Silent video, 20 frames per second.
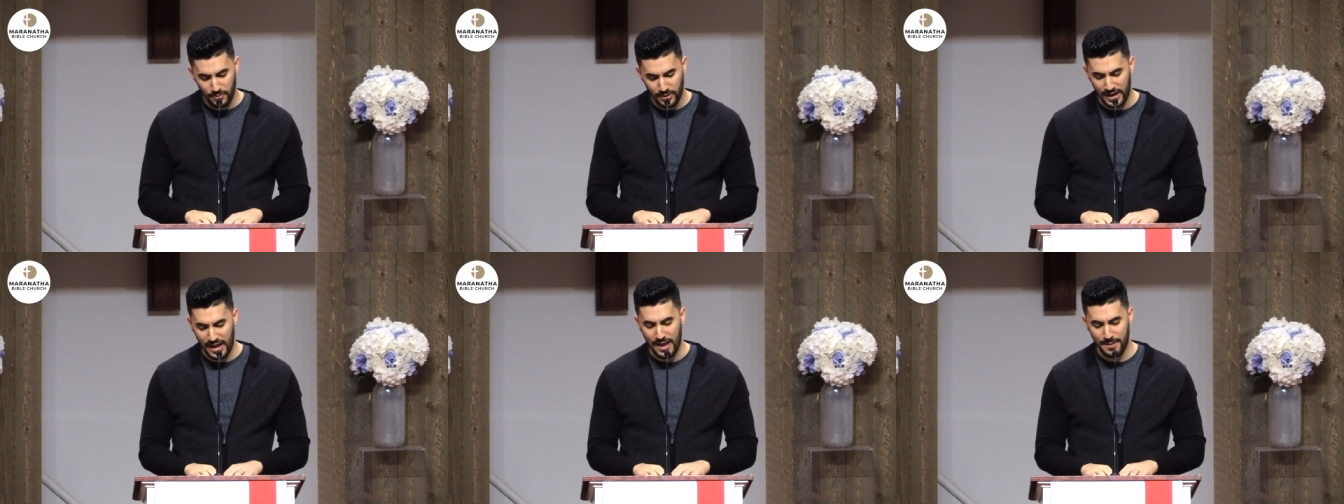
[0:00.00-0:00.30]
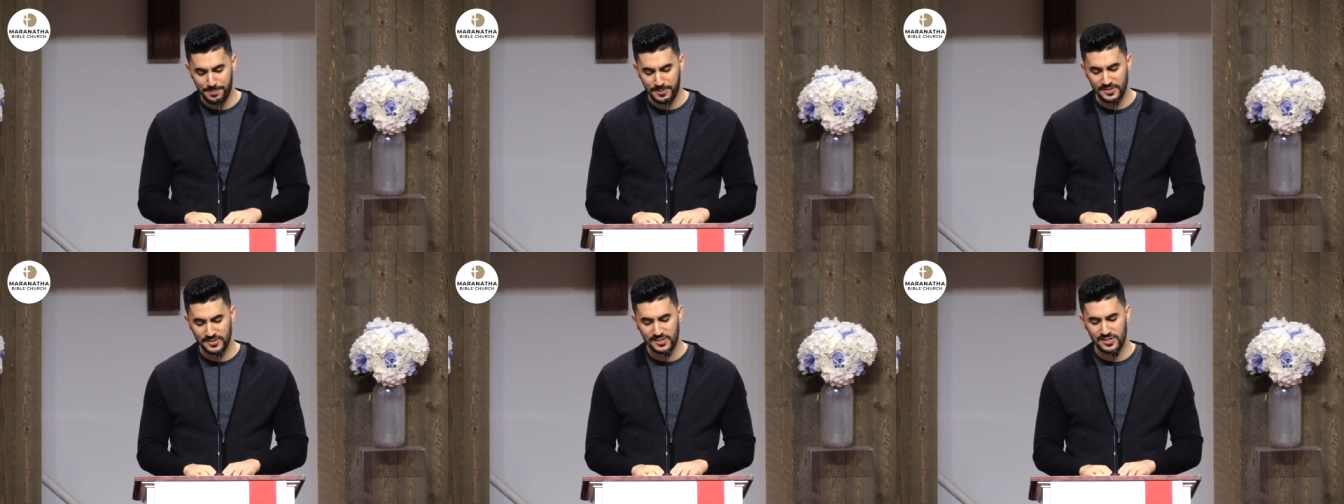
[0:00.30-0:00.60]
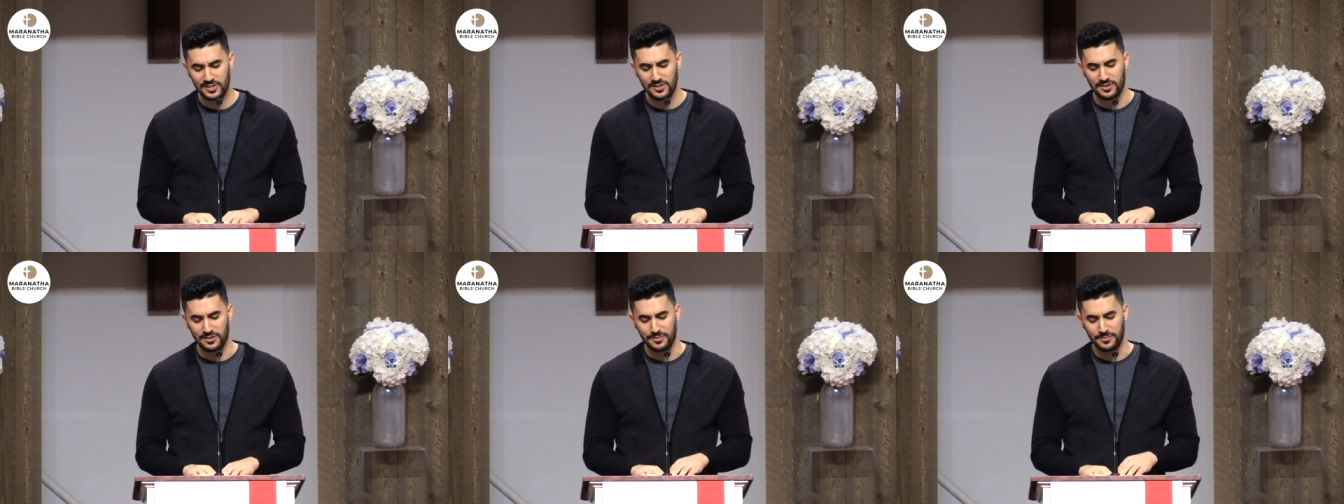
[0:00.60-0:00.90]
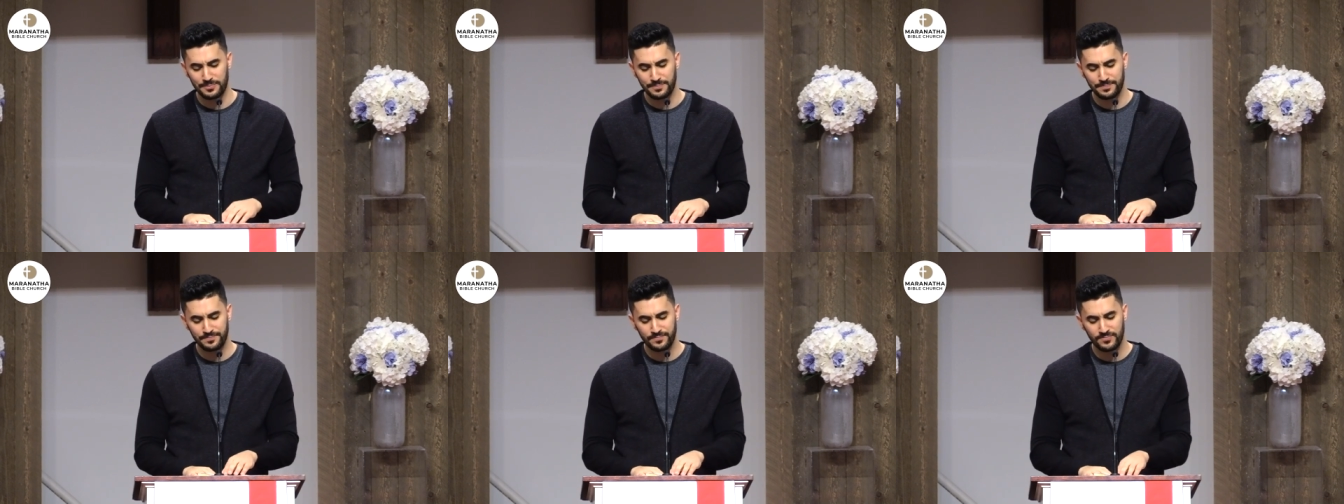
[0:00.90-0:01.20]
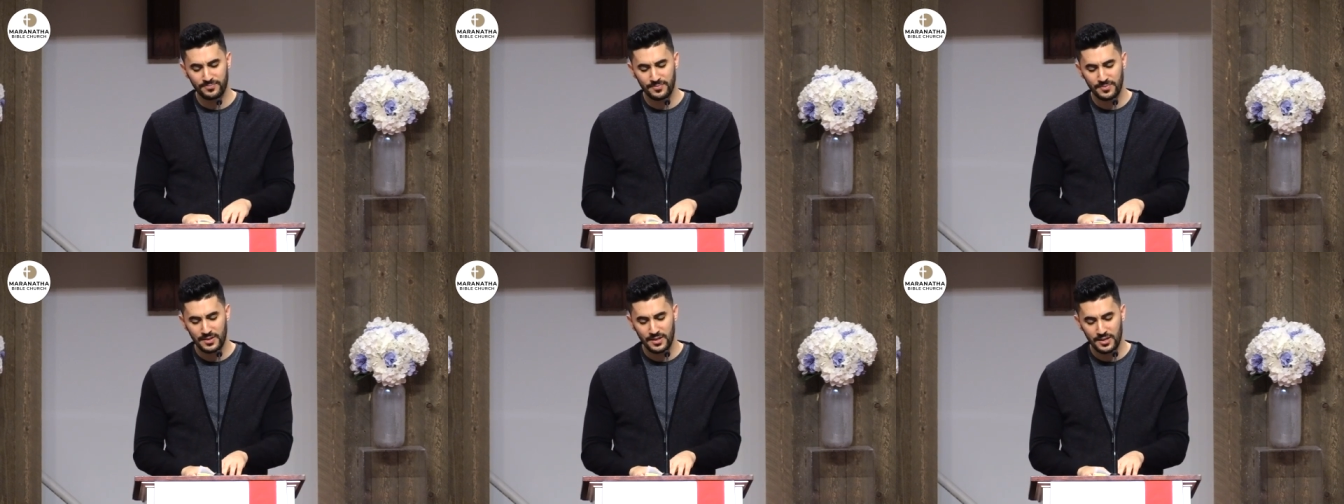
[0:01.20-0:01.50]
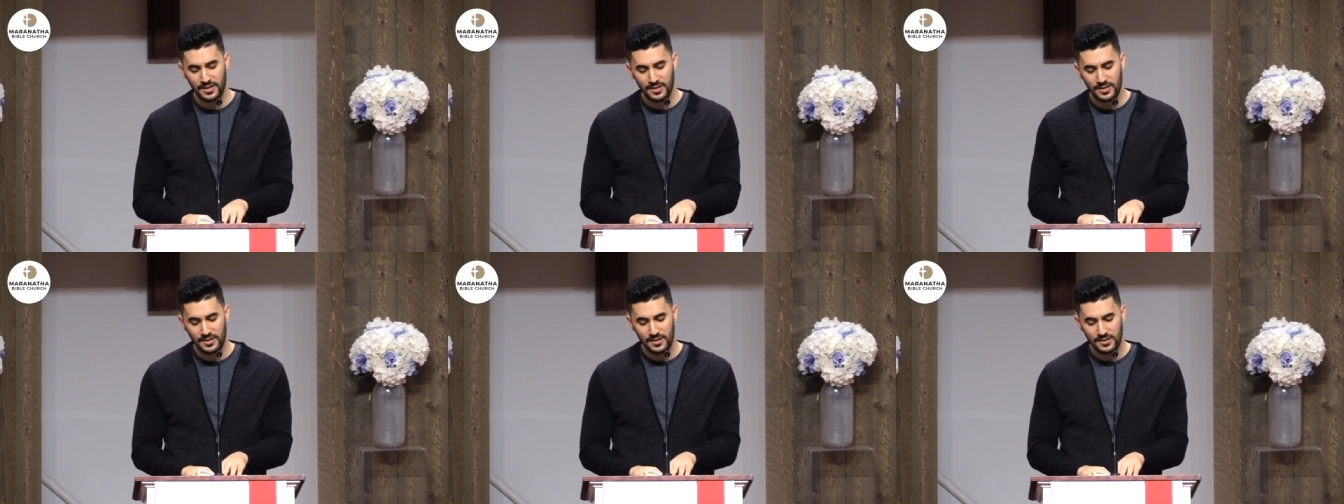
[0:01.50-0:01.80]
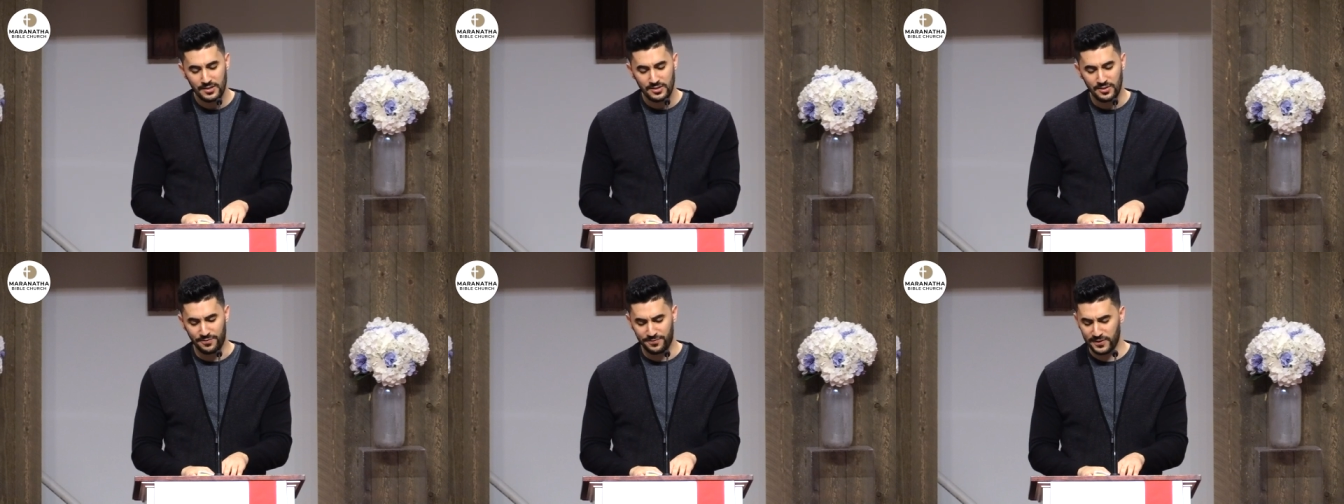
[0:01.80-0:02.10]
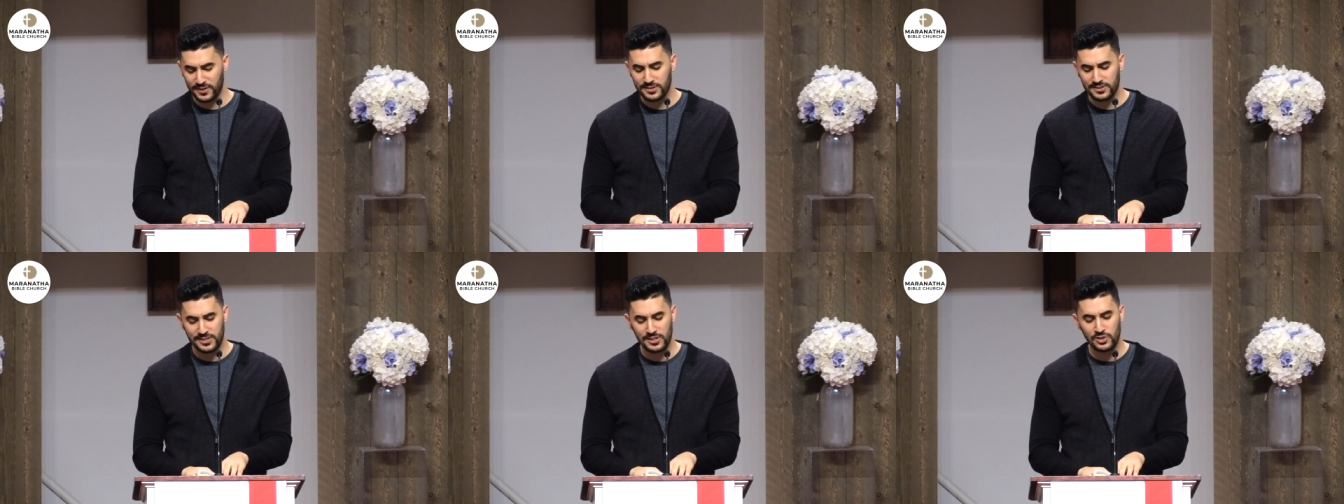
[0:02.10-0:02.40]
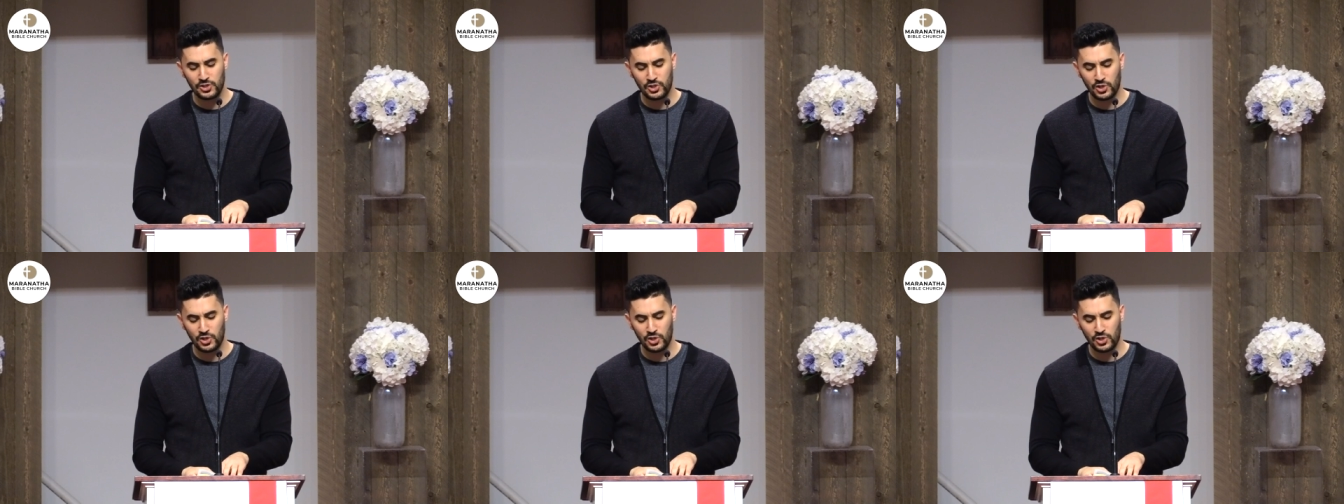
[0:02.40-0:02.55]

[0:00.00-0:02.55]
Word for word: What happens here? The Philistines